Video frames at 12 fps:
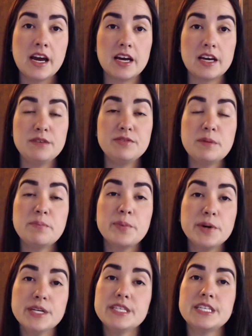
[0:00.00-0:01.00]
If the
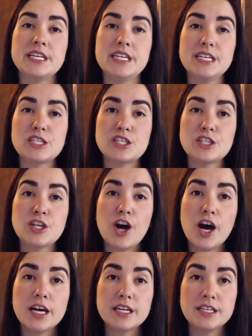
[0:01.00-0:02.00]
person is
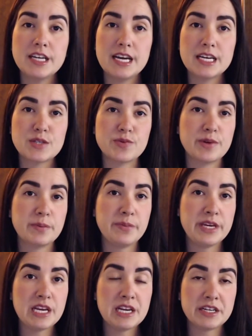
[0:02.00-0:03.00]
not as
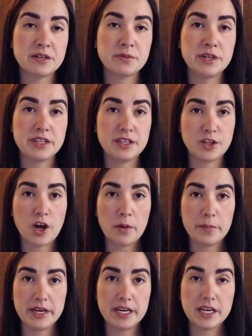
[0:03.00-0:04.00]
familiar with the
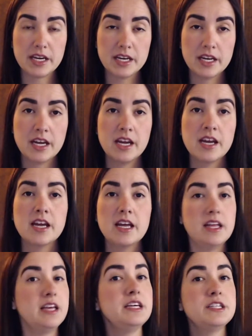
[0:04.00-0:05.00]
topic,
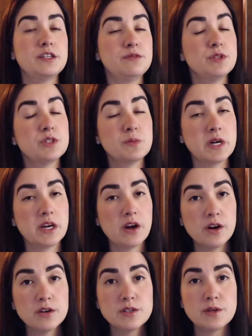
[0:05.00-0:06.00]
interviews might
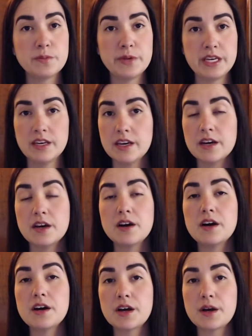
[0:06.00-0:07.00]
also be
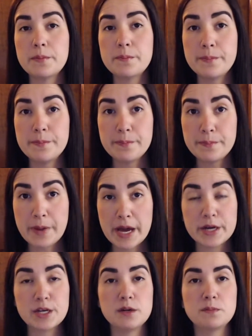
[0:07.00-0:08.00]
a
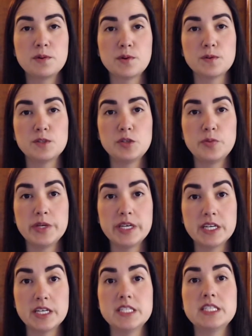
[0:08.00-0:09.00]
better approach
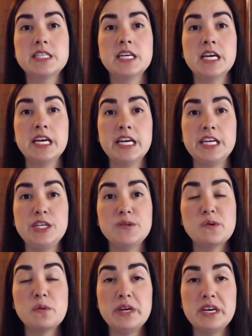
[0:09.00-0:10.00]
because you
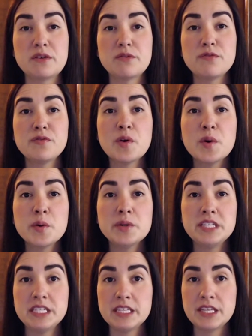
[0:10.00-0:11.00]
will be
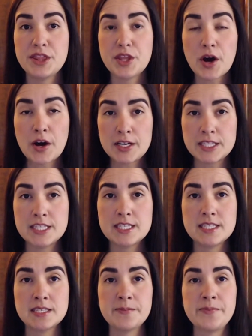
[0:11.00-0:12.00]
unfolding the
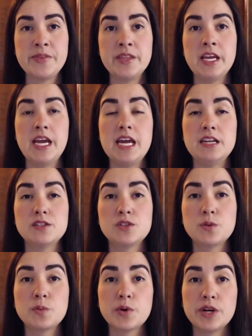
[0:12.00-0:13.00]
thoughts and
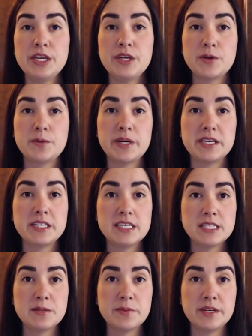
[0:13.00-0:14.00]
supporting your
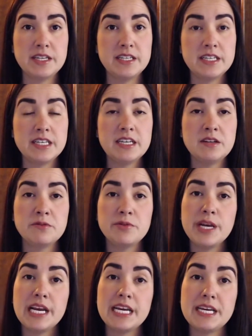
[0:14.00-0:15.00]
participant in
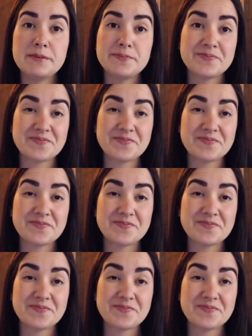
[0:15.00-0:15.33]
really